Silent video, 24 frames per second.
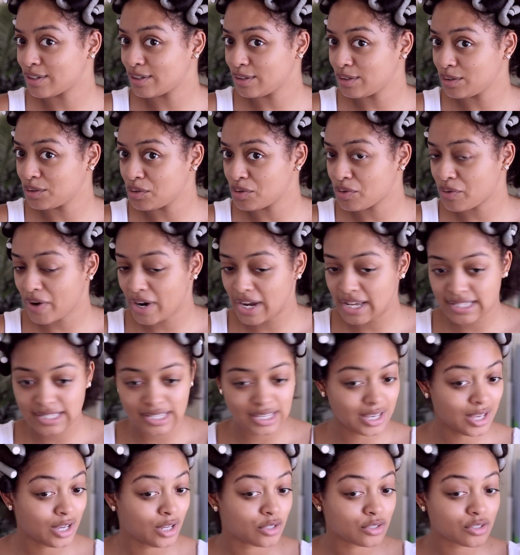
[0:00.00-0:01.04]
a little
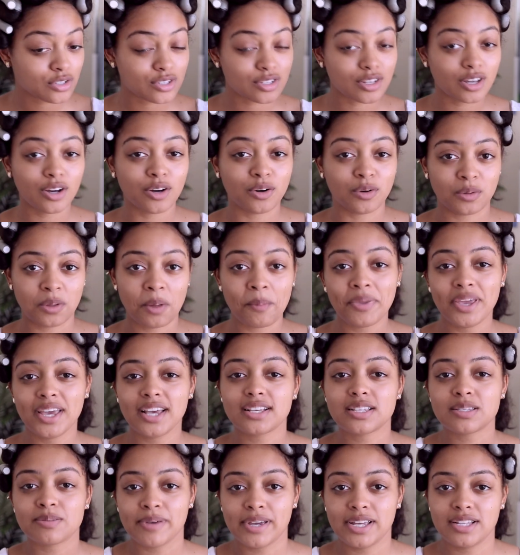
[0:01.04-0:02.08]
crazy. So let me
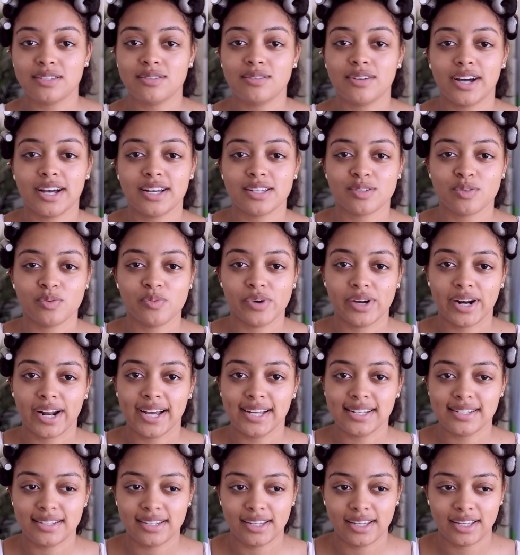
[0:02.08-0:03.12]
explain to you guys what
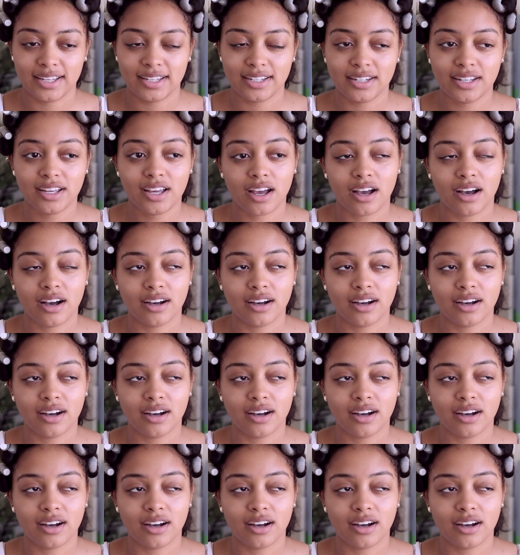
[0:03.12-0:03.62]
I did.